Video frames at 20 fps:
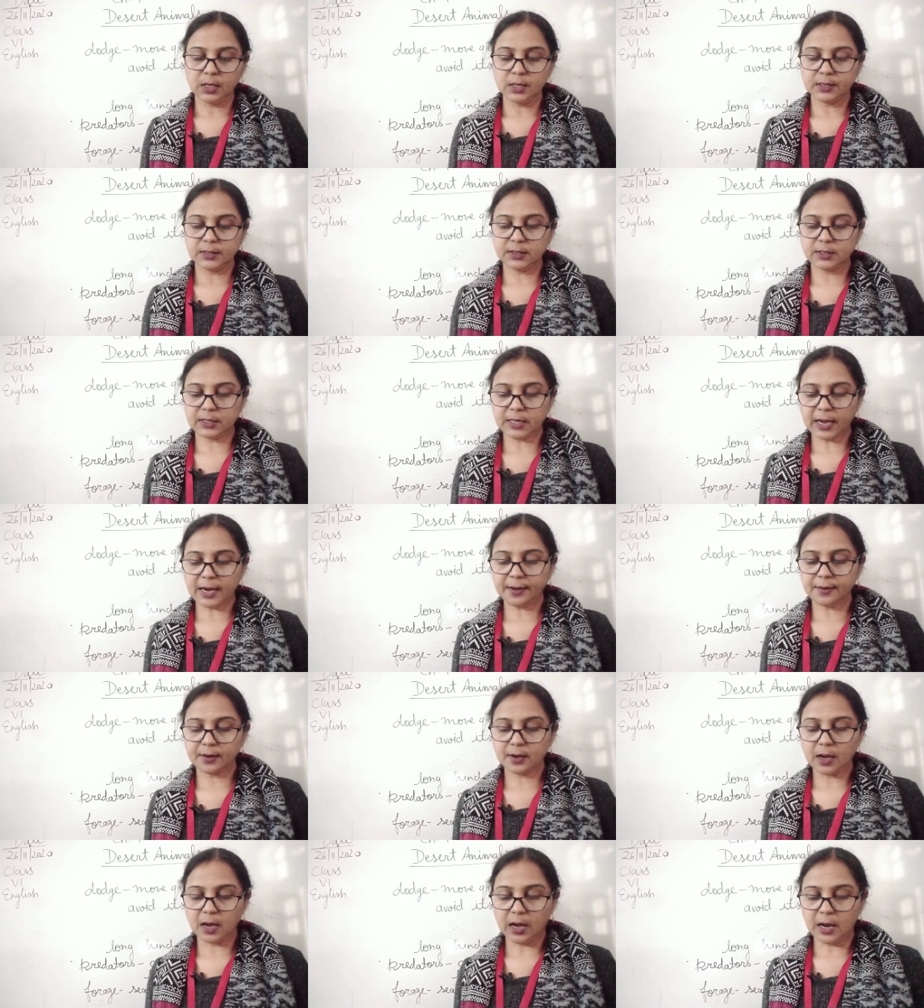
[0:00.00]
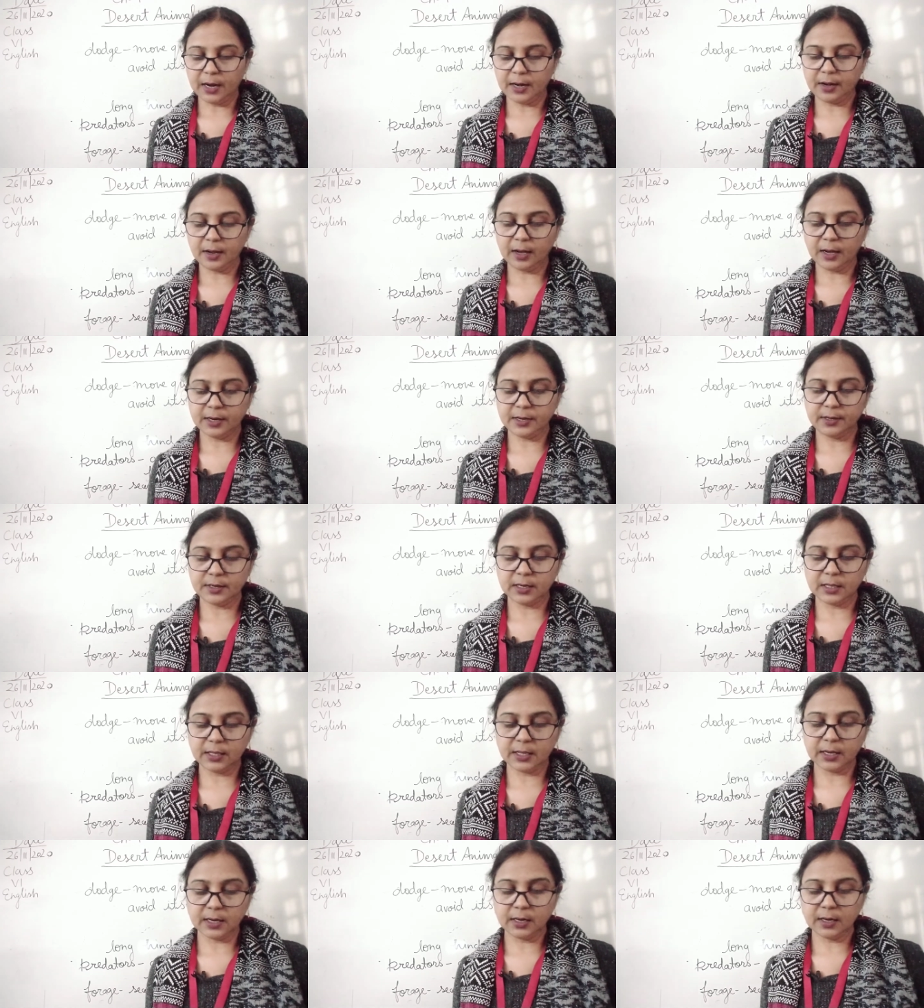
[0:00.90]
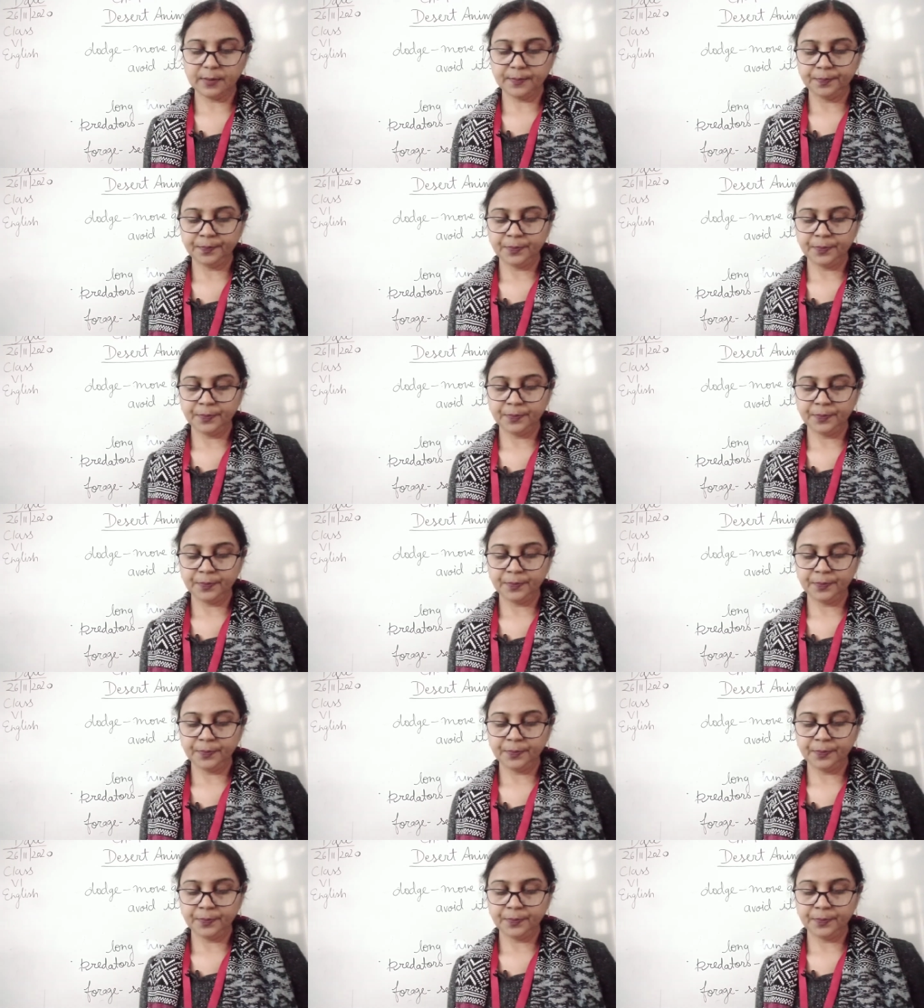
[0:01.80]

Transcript: stand guard until the